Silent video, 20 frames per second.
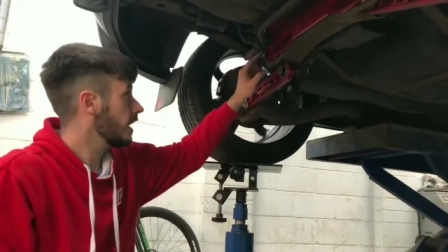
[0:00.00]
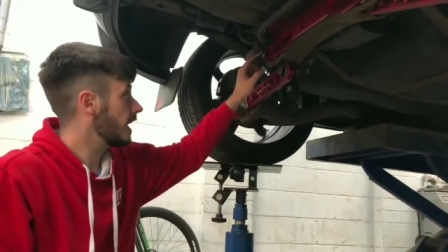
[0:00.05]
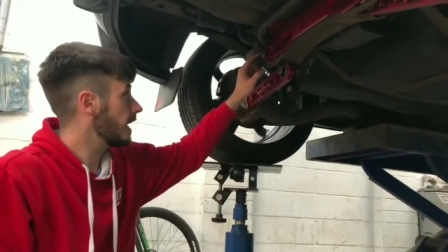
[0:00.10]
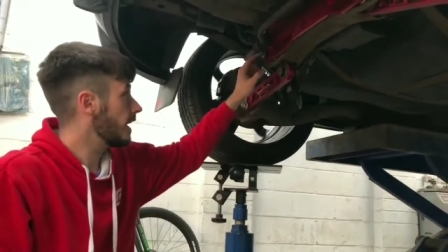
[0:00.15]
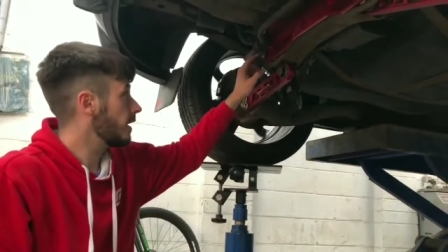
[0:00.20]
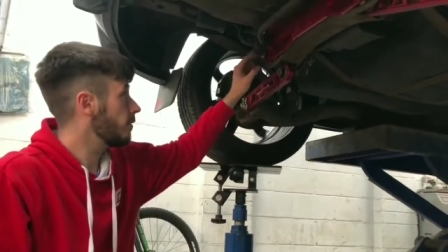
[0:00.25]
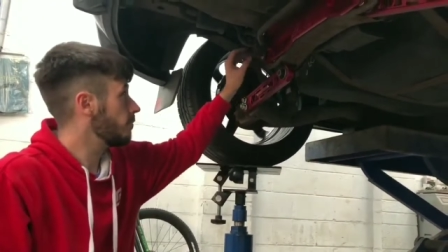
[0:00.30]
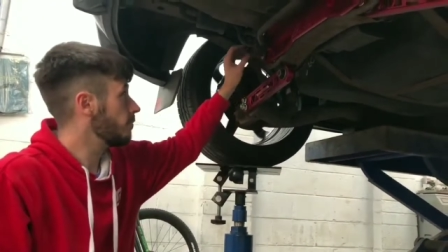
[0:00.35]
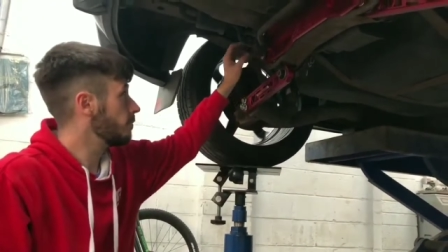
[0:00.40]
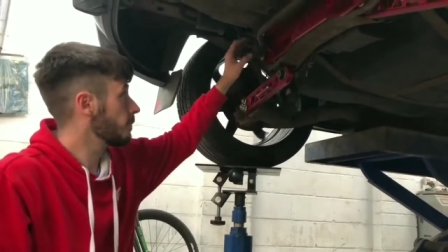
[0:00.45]

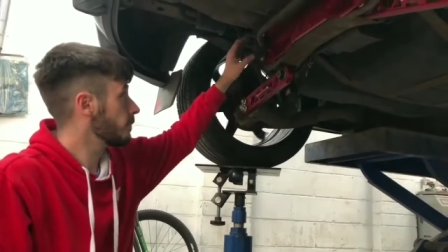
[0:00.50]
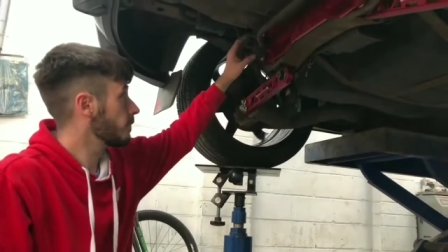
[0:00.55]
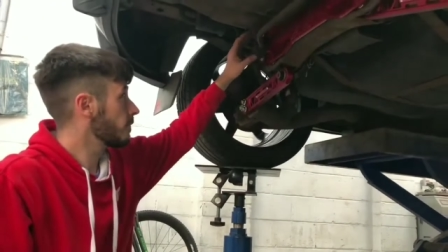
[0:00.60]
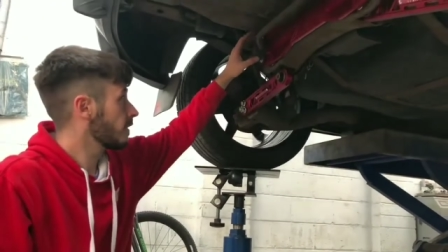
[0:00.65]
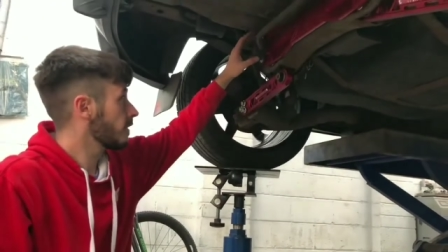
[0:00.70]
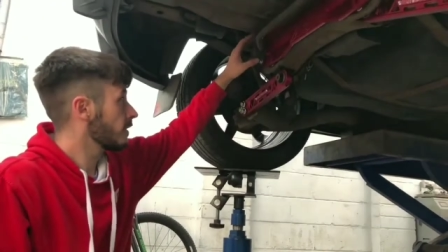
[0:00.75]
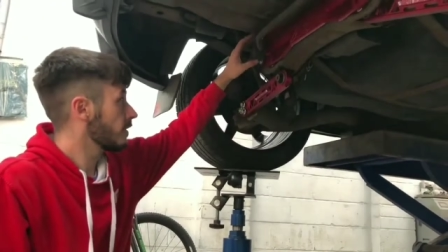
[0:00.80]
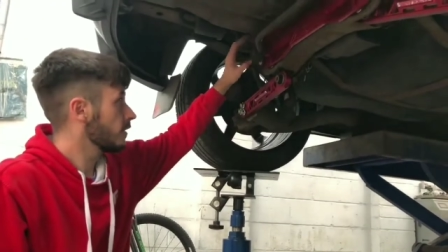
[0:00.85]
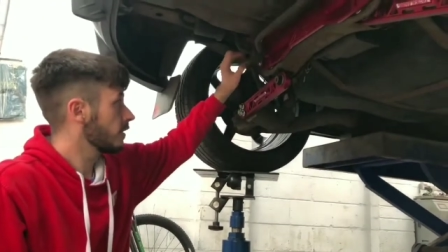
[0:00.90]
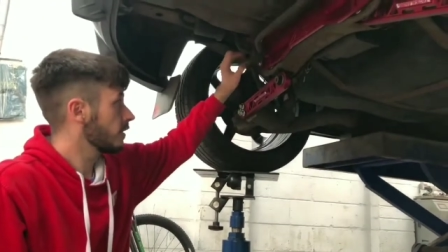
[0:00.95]
Um,
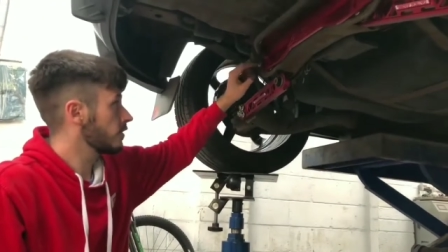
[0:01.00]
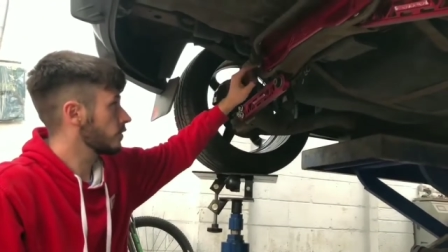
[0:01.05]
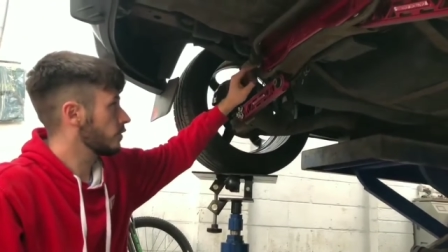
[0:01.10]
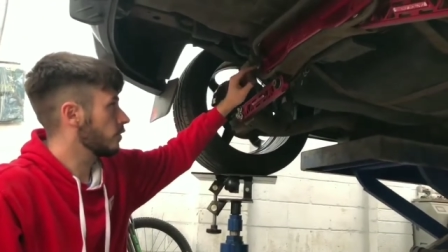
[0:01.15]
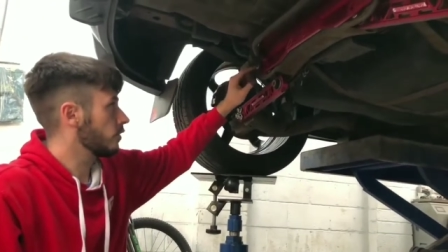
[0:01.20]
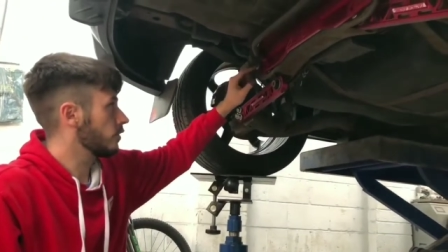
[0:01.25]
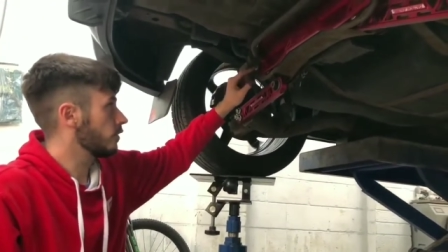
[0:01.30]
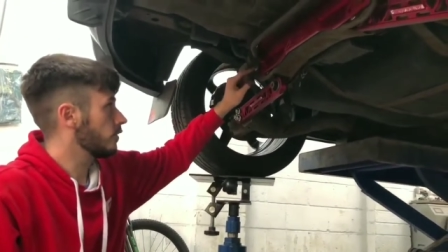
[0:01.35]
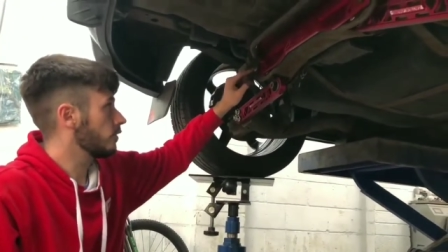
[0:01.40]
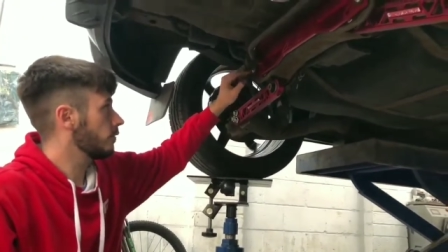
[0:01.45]

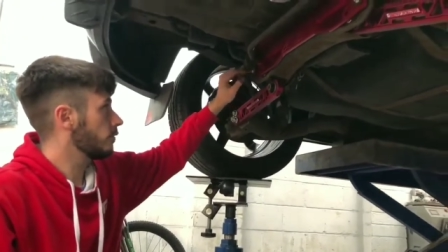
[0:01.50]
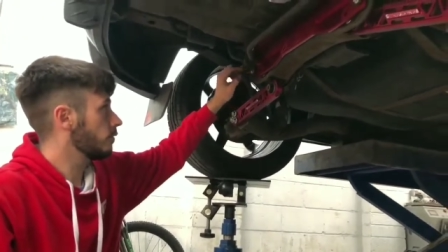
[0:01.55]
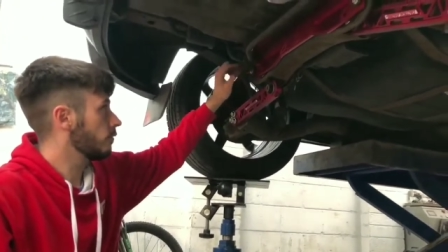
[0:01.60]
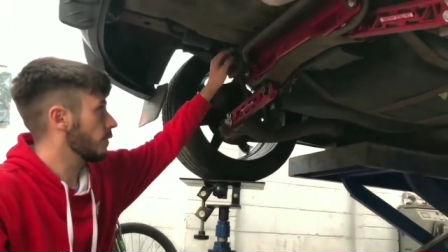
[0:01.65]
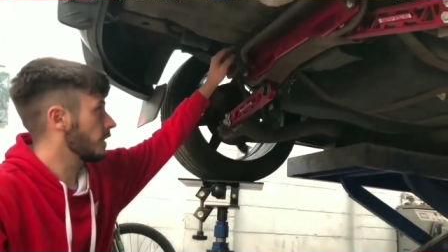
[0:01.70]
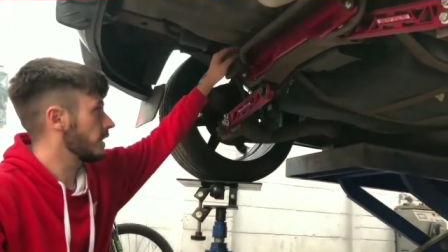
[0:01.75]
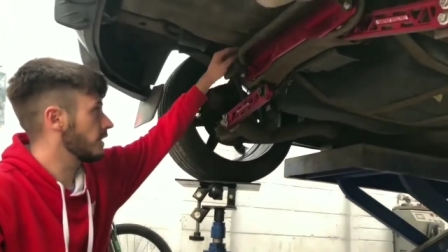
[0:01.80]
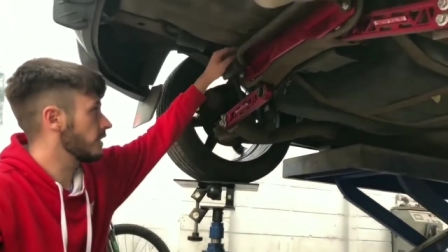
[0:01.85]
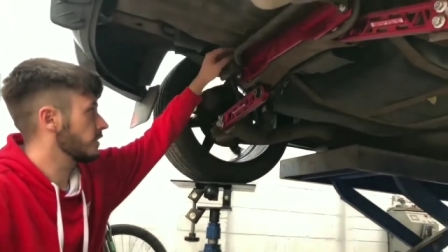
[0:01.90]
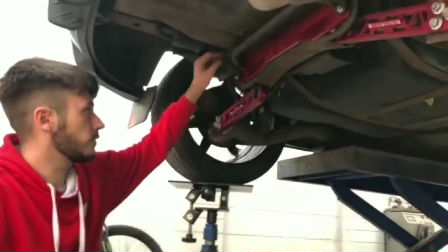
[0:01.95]
so
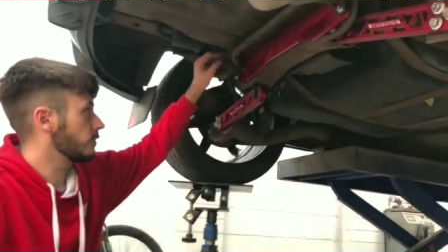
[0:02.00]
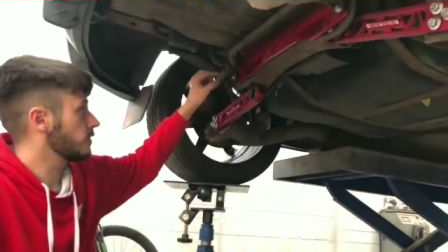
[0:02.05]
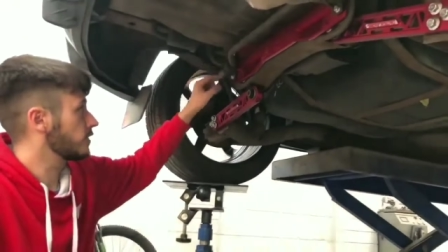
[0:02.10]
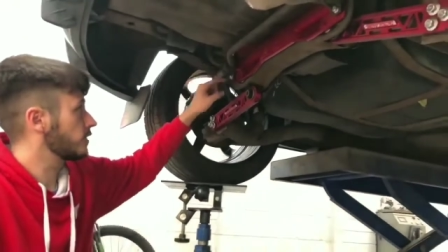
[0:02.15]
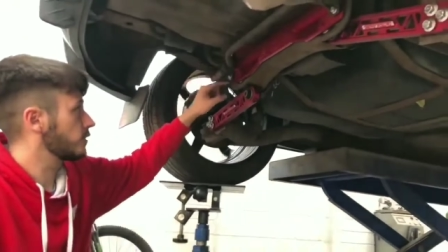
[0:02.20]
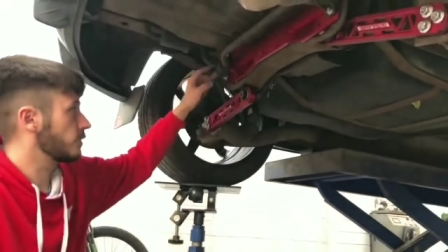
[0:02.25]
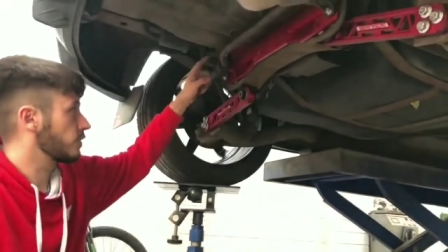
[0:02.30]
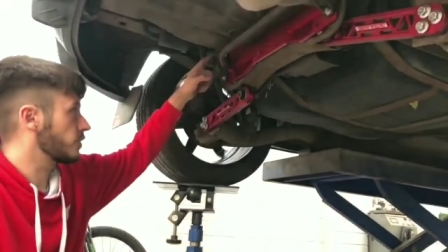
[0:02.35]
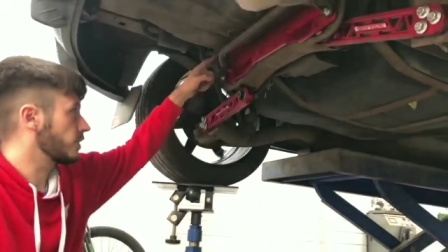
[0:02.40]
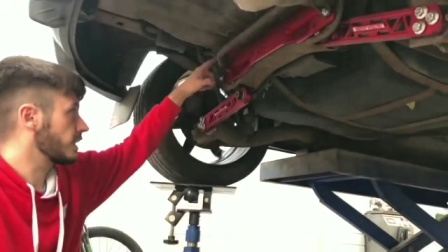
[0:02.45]
what we had to do
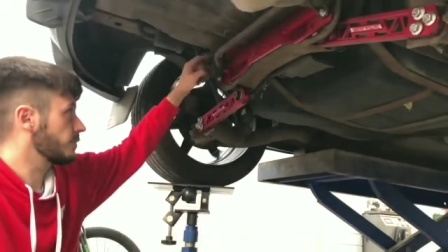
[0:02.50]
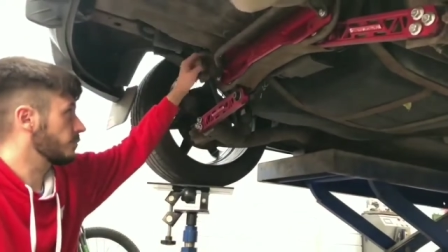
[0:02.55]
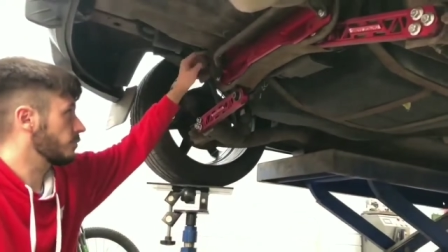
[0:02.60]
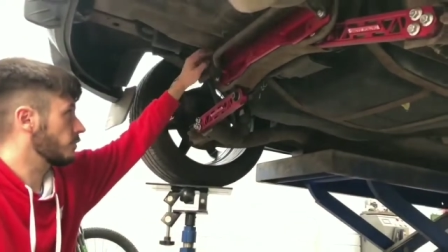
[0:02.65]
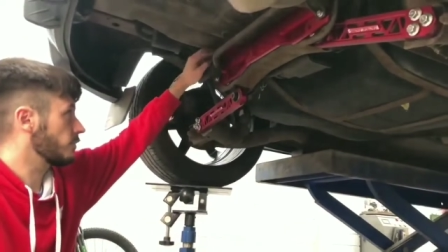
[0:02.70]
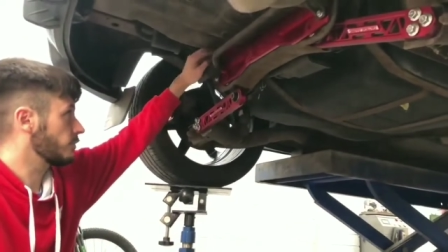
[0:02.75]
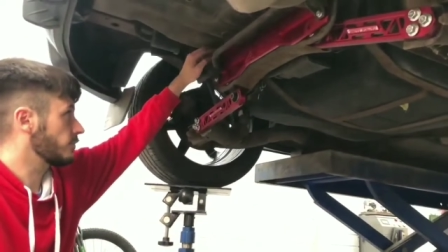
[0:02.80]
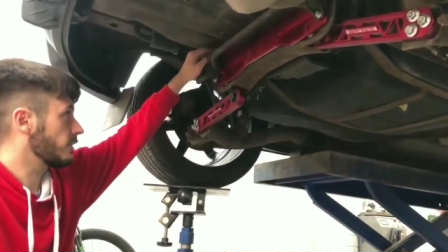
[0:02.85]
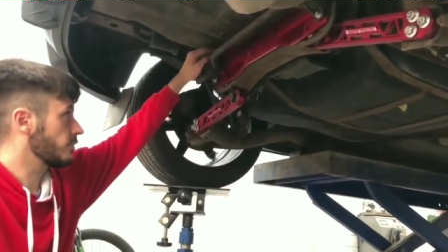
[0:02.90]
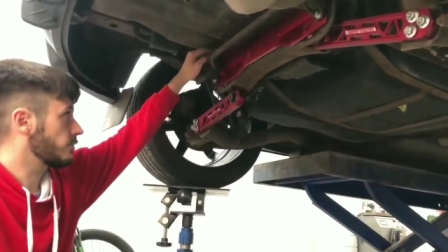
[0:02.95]
was switch these
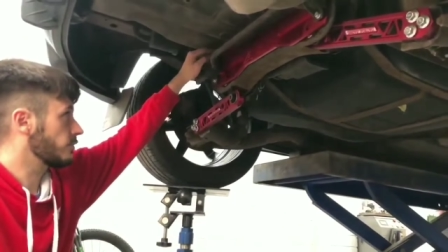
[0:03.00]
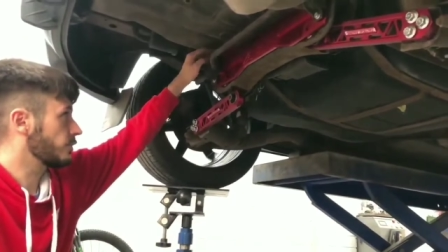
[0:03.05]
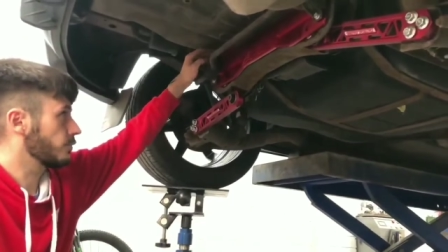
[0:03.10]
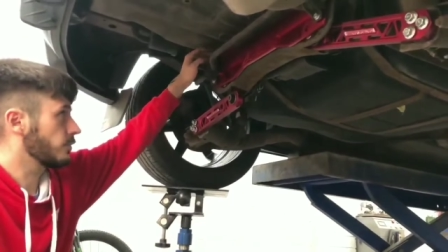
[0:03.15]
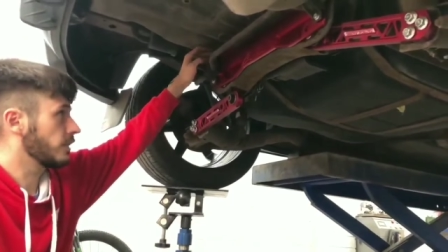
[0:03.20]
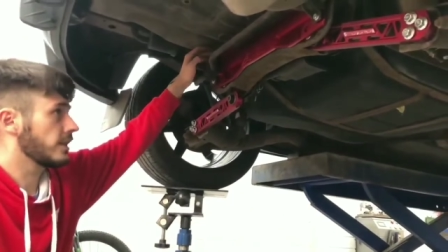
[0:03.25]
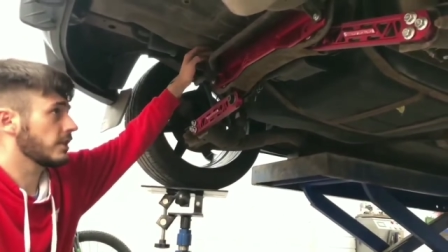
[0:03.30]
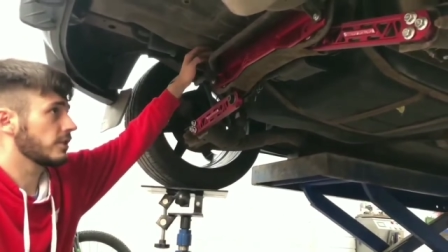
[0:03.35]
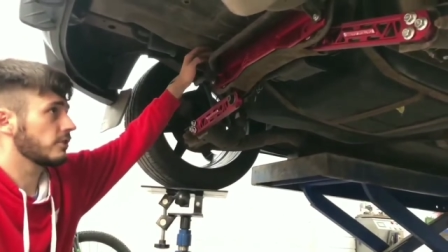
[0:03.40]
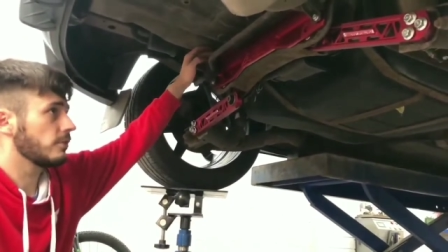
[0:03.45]
bolts around so
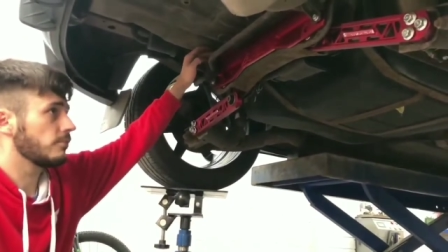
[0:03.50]
we get the